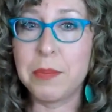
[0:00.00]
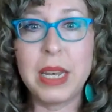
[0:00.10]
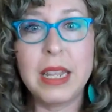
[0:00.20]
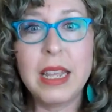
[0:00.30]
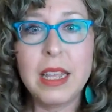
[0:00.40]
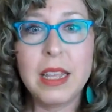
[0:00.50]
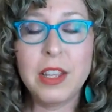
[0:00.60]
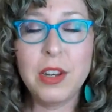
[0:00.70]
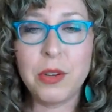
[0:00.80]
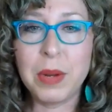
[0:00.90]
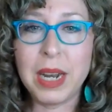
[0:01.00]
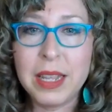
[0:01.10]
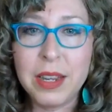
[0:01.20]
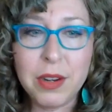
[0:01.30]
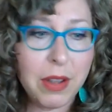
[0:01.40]
But, you know, when I
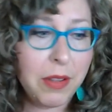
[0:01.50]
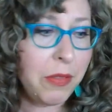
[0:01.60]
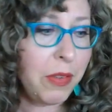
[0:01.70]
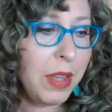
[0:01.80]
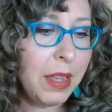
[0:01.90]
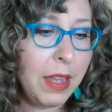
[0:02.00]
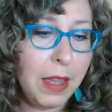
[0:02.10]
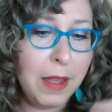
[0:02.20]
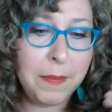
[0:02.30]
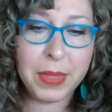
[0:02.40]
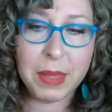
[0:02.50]
hear of um,